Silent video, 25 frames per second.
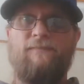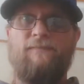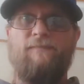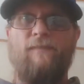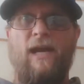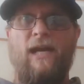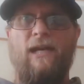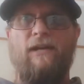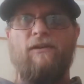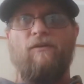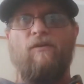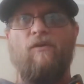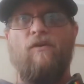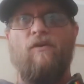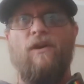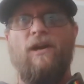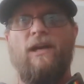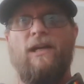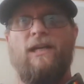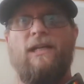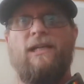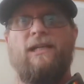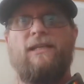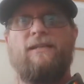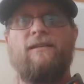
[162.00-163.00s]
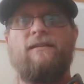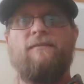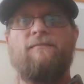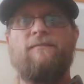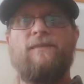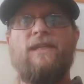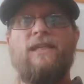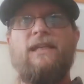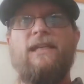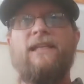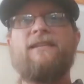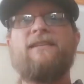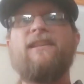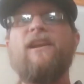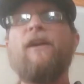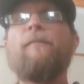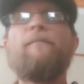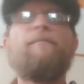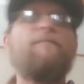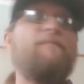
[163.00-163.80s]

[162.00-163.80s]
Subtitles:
microorganisms is they're